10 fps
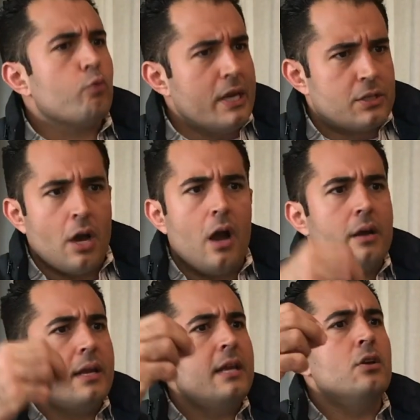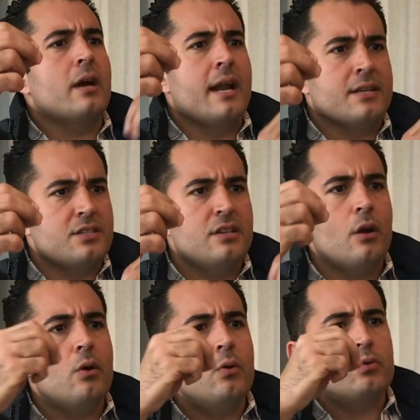retargeting, you got
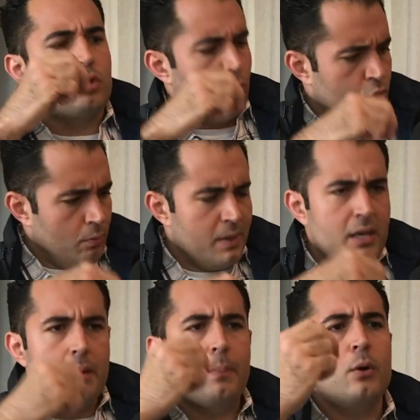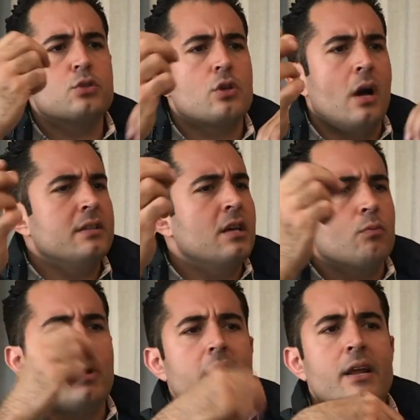SEO, social media posts, content
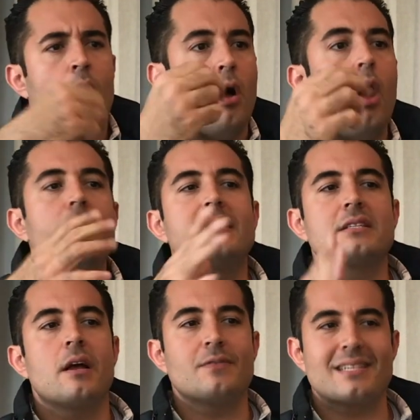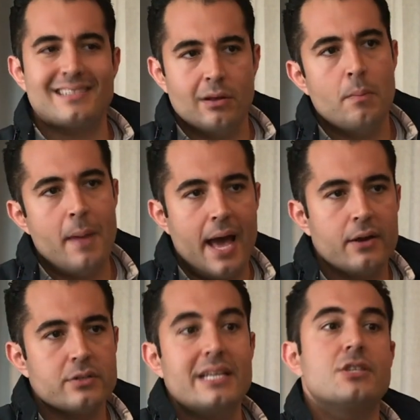writing, all that stuff still
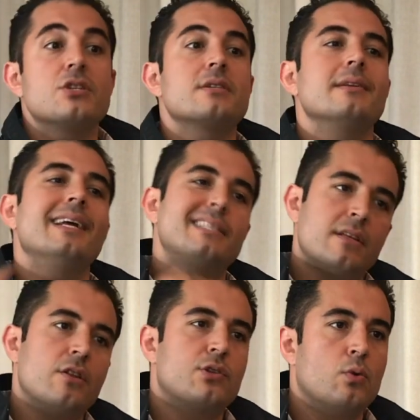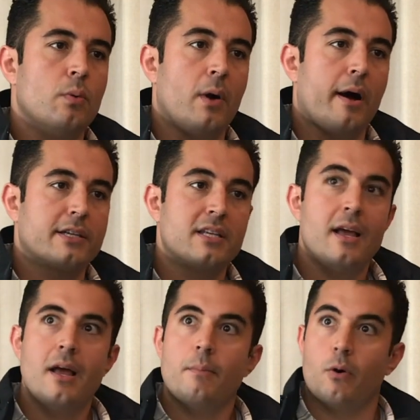matters. It's in the toolbox.
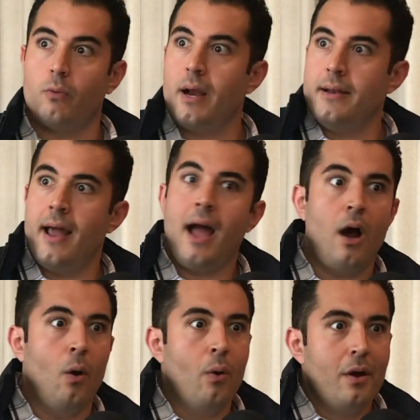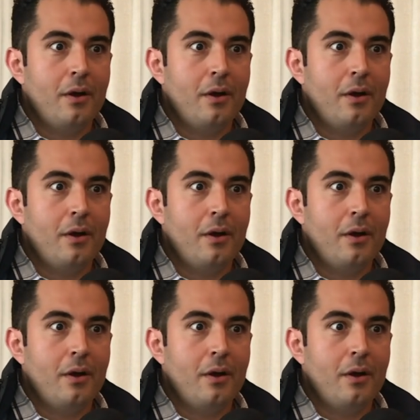But right now,